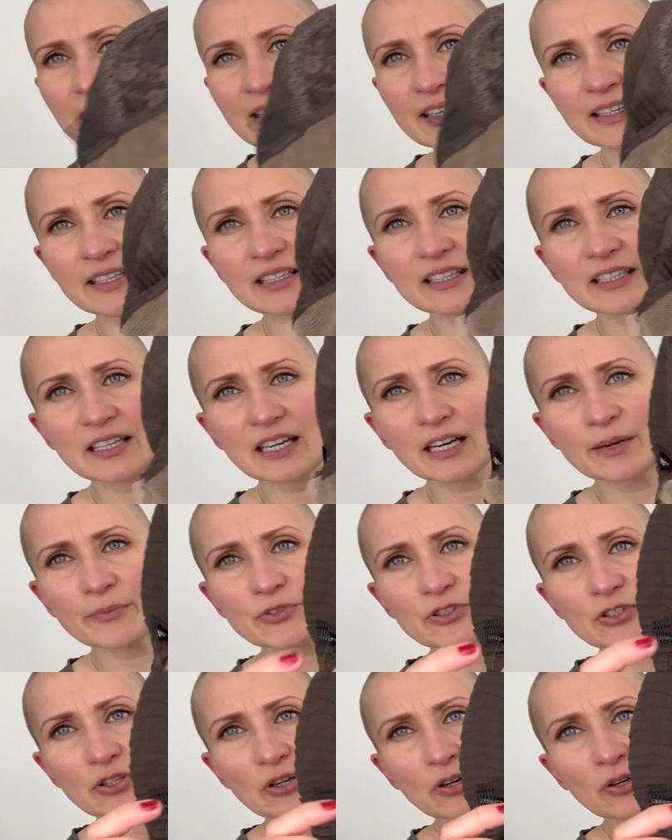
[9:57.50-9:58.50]
It
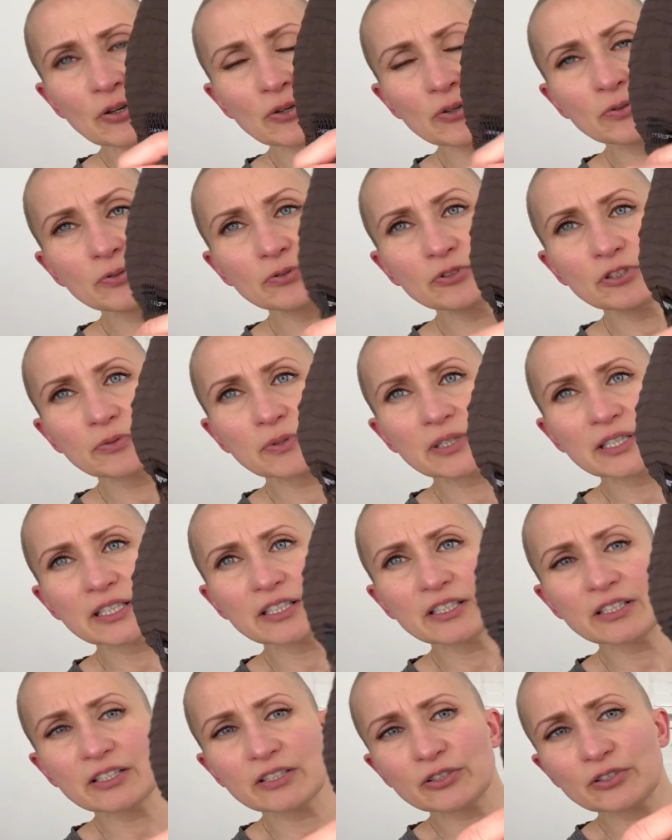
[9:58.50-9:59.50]
comes all the
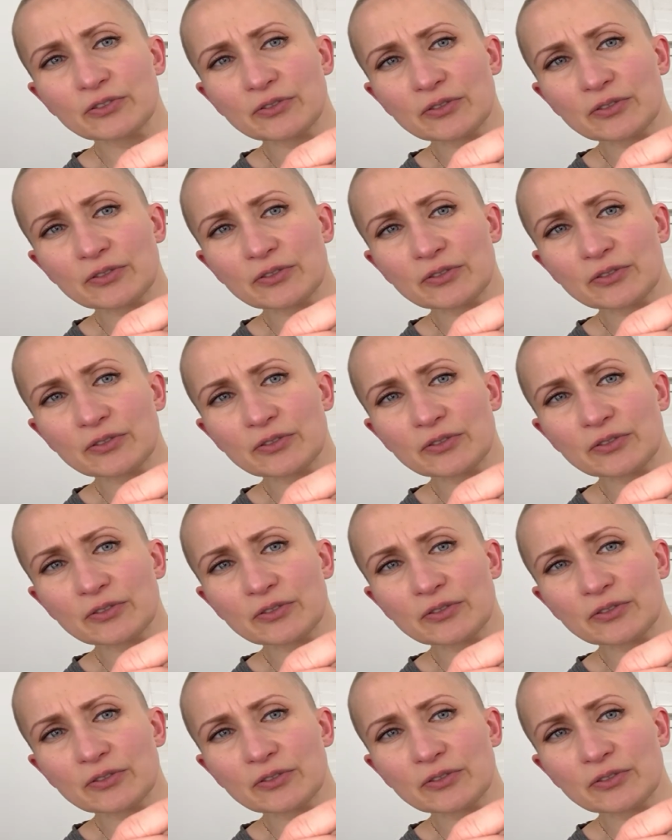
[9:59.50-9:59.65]
way